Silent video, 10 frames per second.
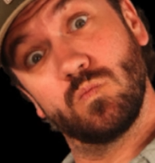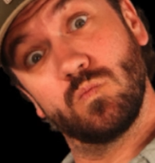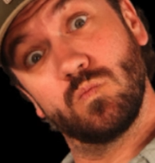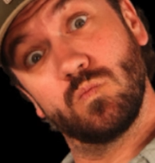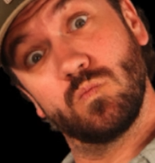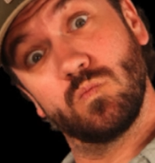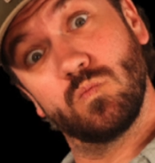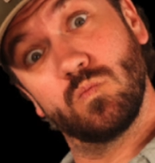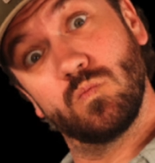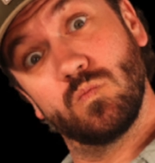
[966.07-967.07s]

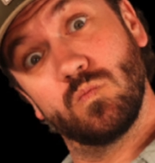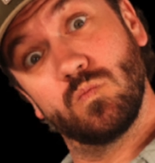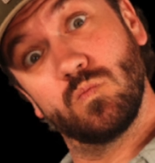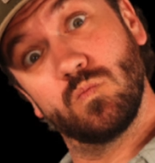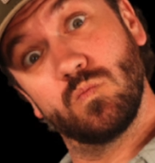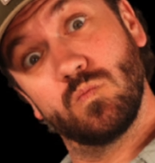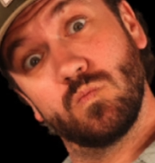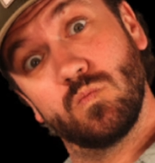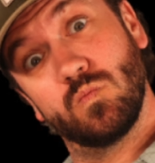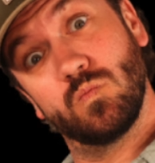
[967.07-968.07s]

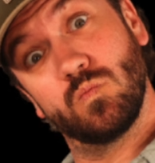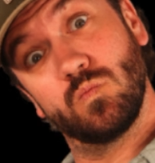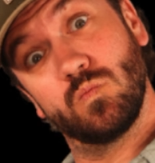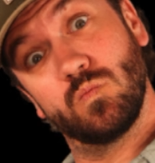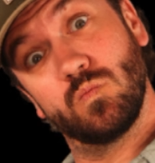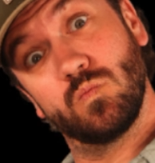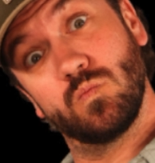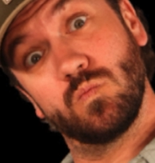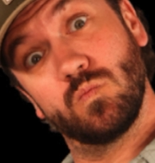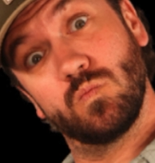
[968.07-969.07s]

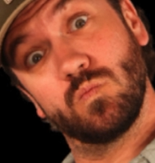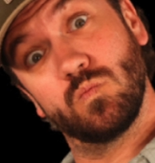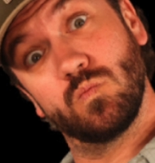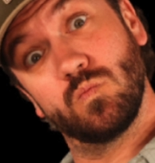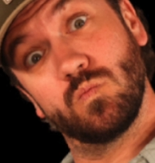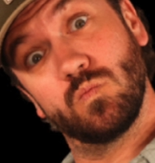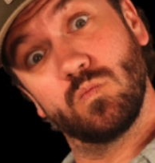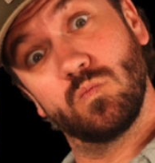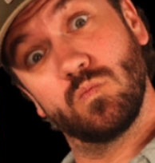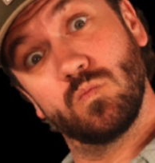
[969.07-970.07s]

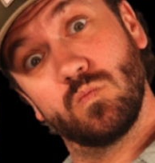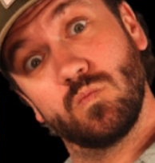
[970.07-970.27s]
(silence)